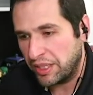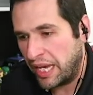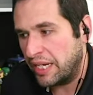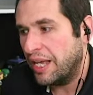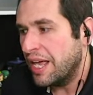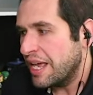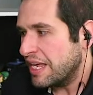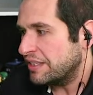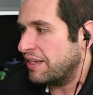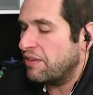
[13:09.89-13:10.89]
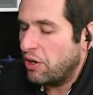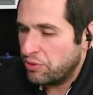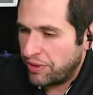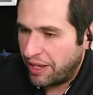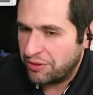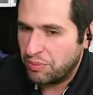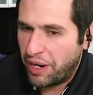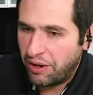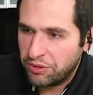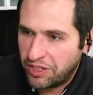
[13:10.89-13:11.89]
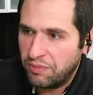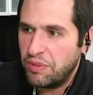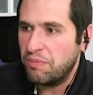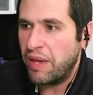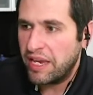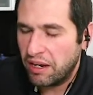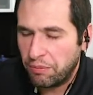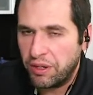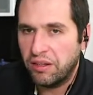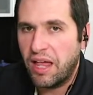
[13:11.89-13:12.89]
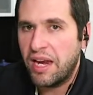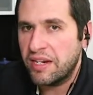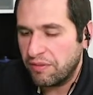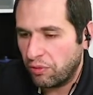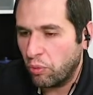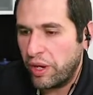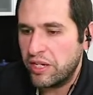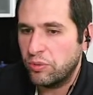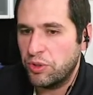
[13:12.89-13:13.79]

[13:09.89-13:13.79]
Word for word: Again, 700,000 barrels can be made up in a lot of different ways,